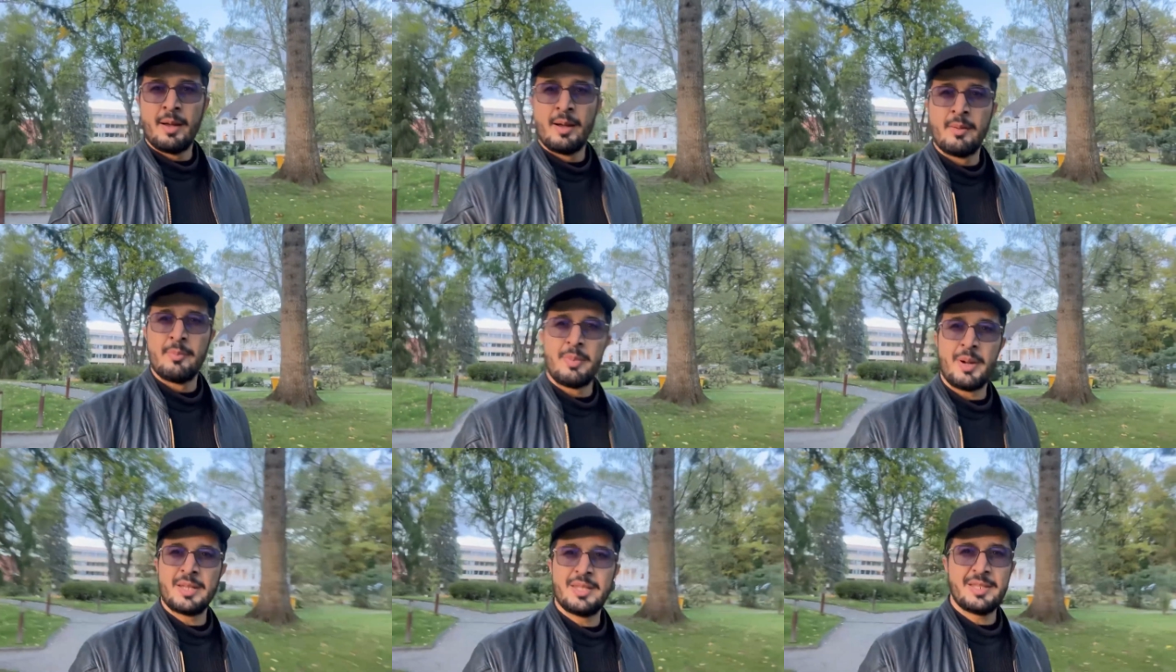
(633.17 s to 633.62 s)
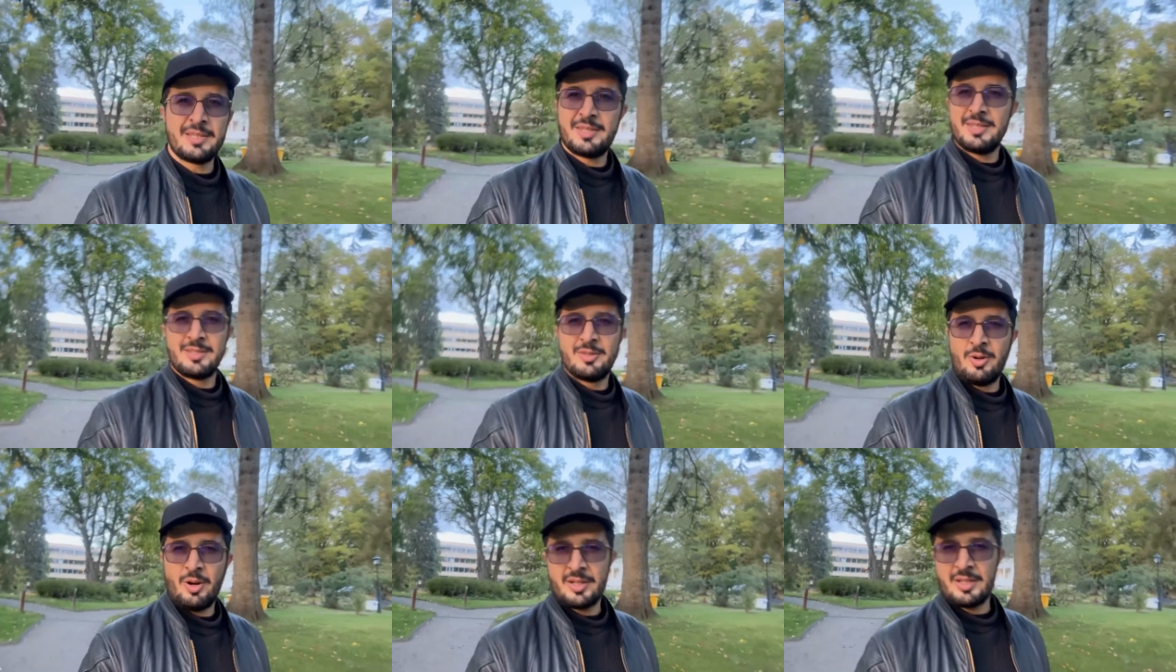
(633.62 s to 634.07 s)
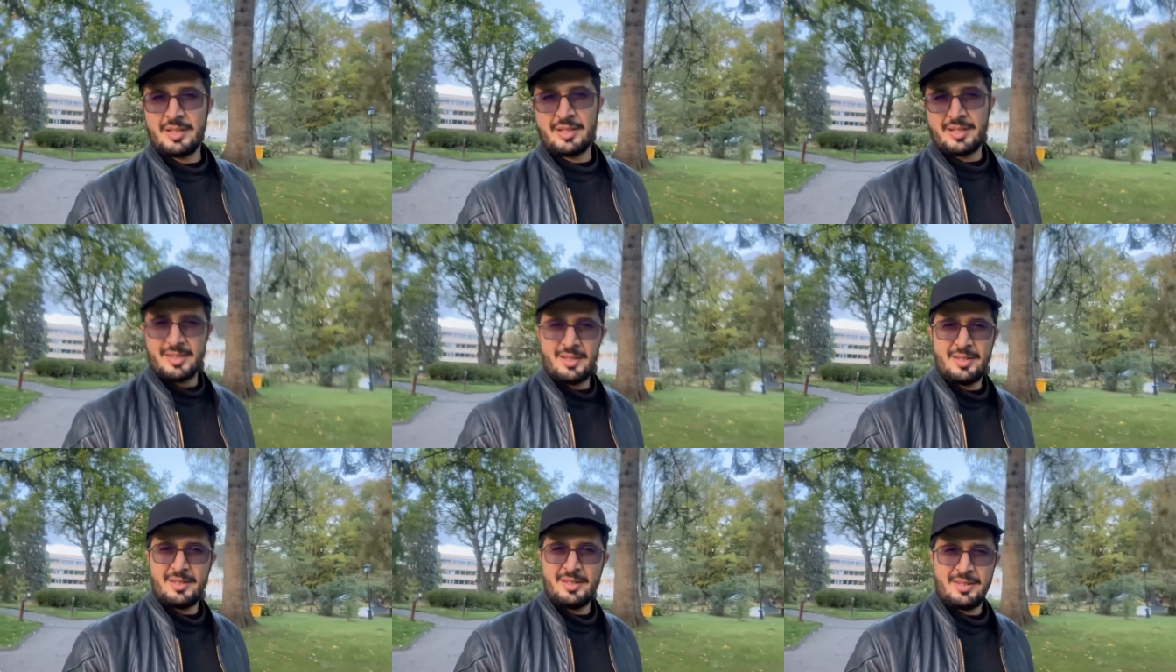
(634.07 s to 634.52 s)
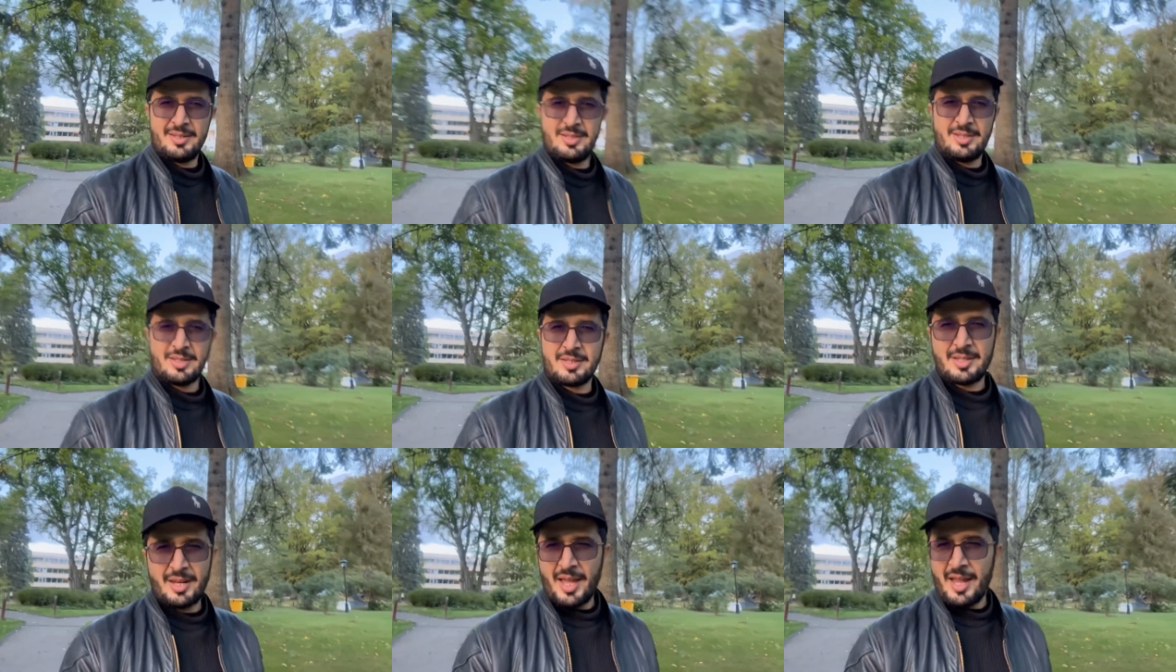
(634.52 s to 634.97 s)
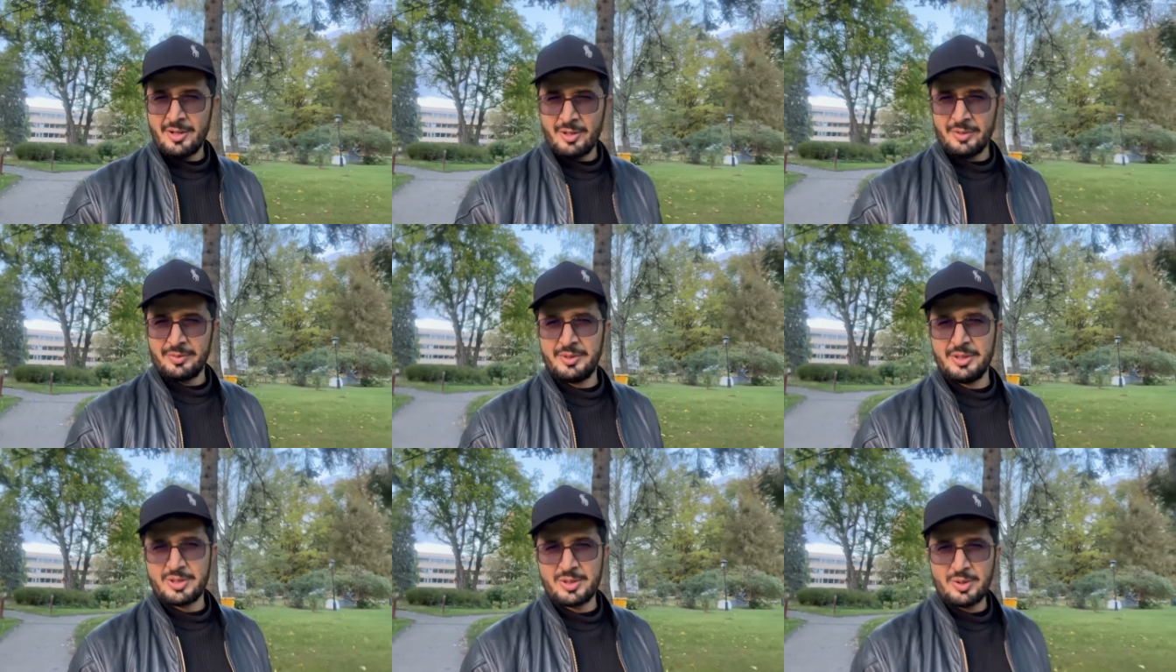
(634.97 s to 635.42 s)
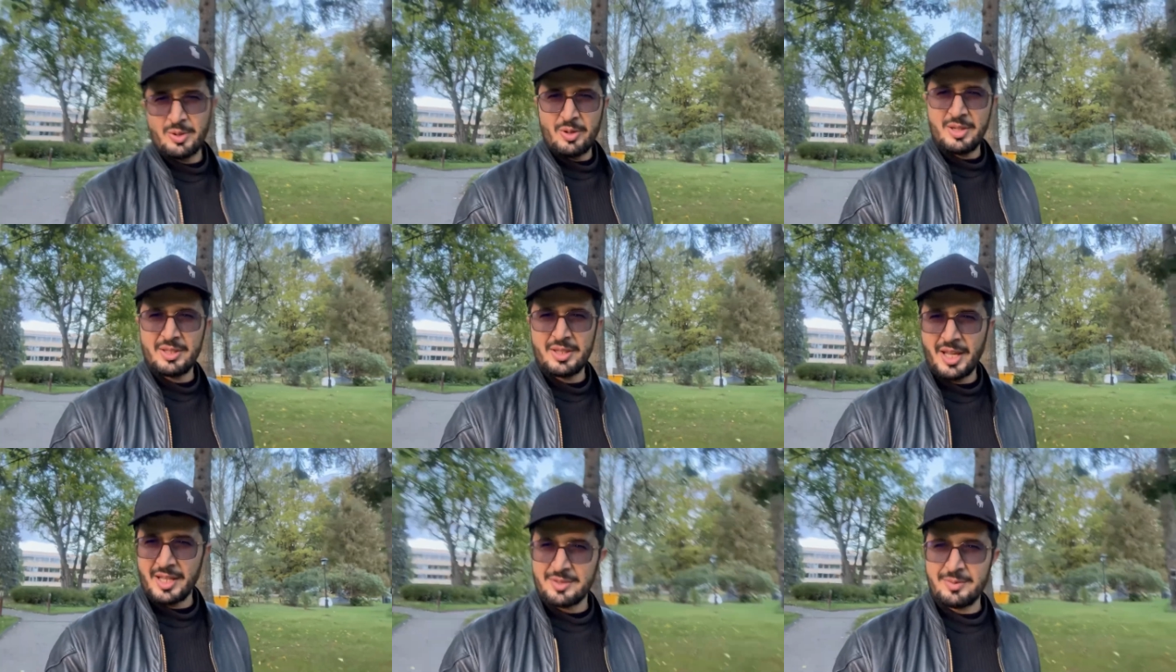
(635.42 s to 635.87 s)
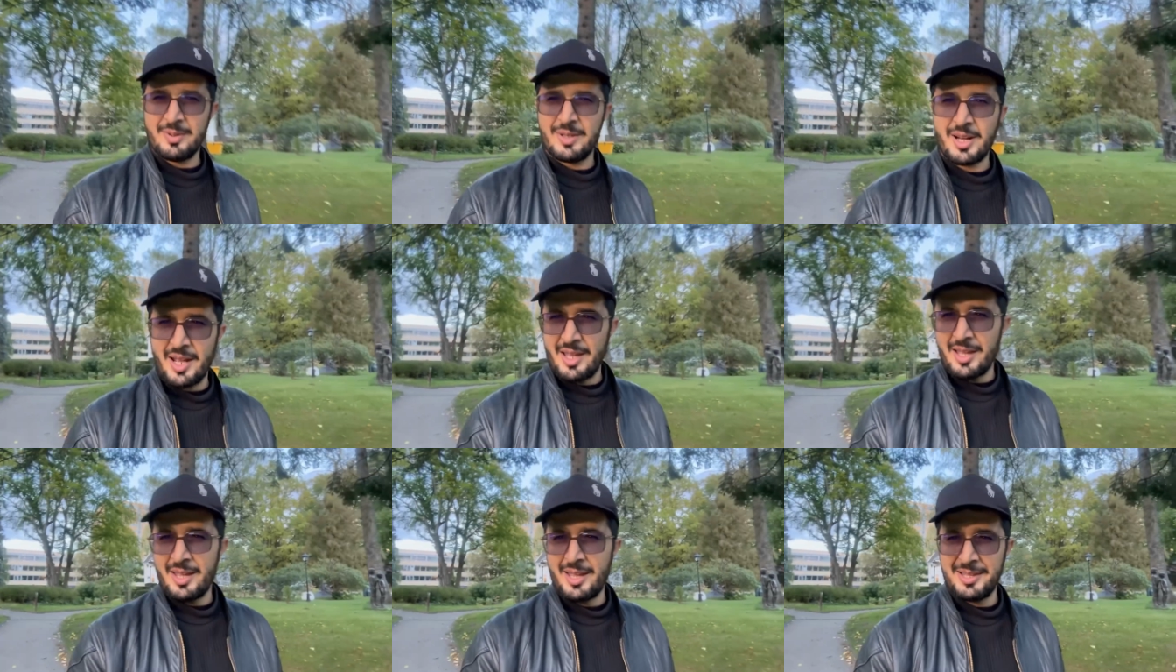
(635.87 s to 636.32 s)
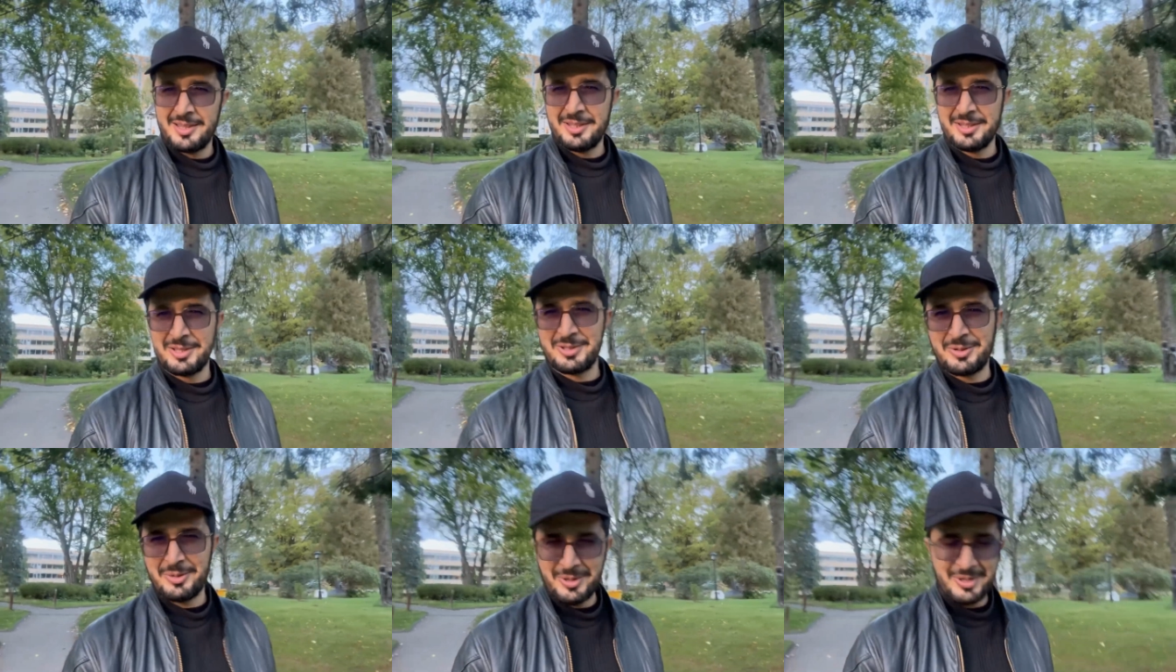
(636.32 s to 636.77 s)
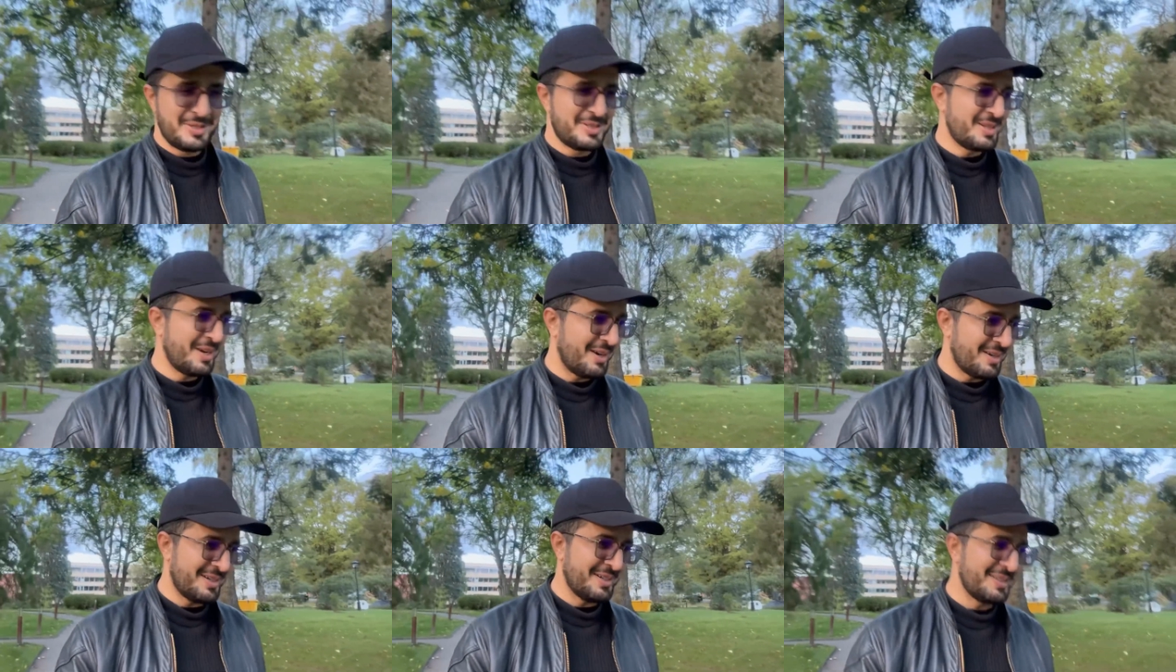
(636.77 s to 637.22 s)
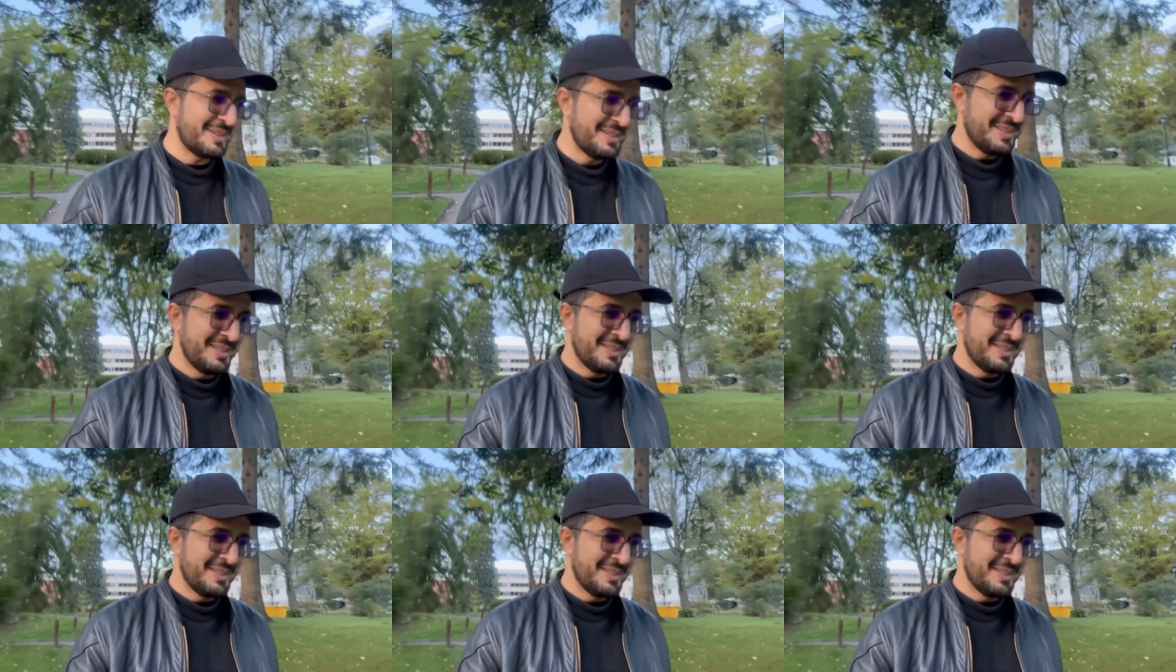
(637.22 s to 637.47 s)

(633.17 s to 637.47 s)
But this is not just the end of the story. That's where I, the story started.